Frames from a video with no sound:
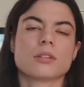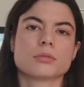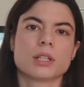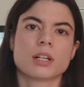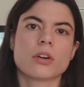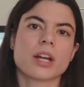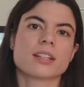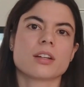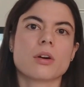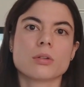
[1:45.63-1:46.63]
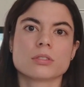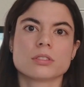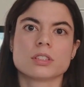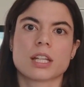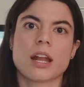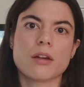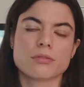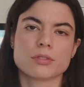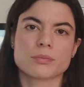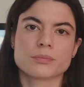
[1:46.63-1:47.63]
and we're getting older than ever.